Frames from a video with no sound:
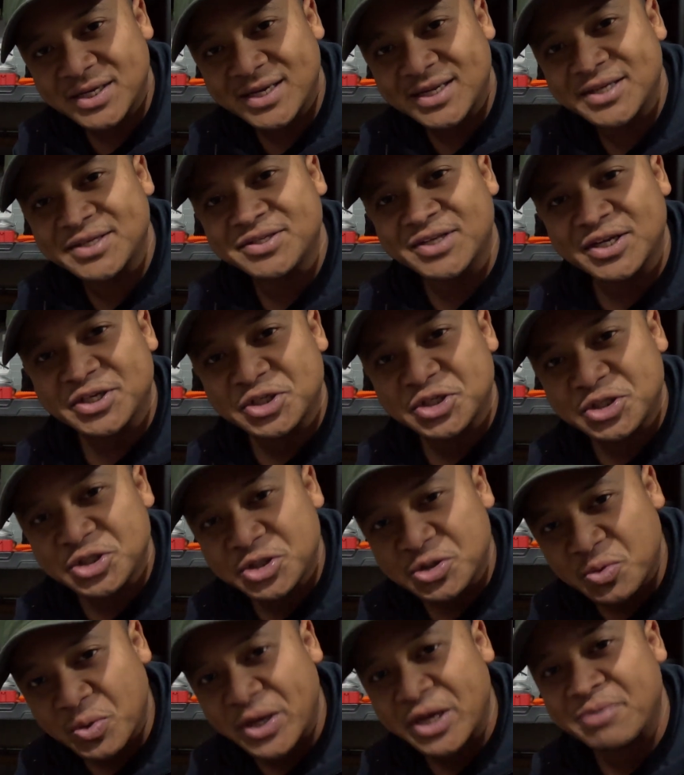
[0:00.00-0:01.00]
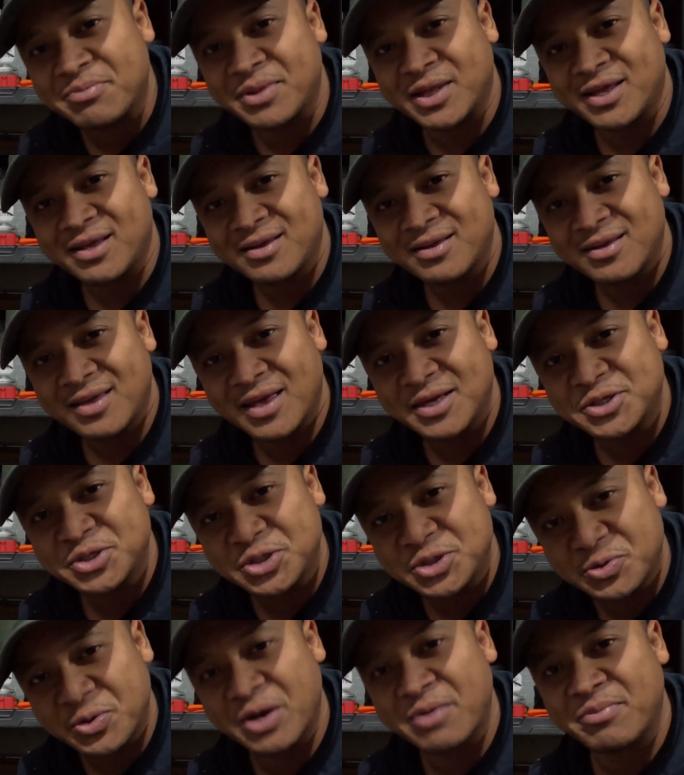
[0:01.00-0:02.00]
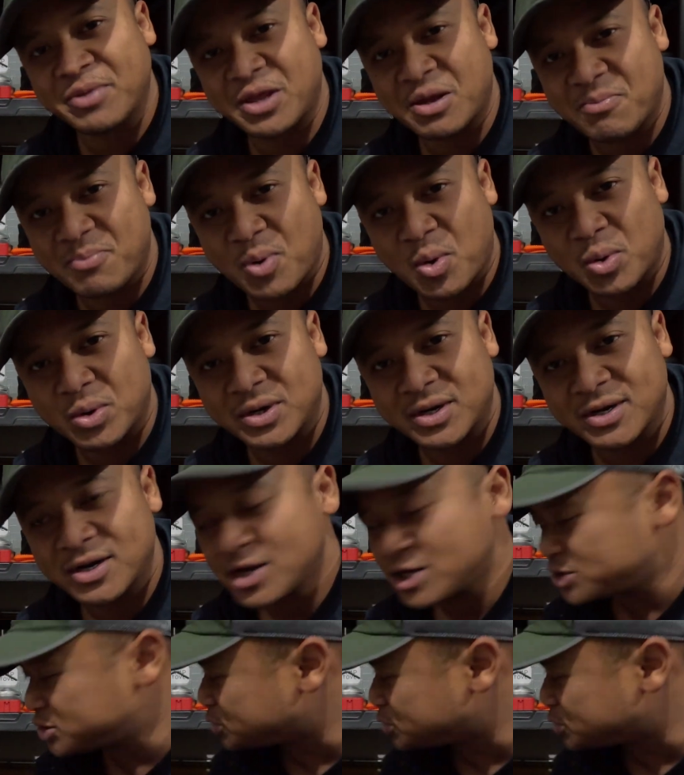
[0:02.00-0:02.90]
it is extremely important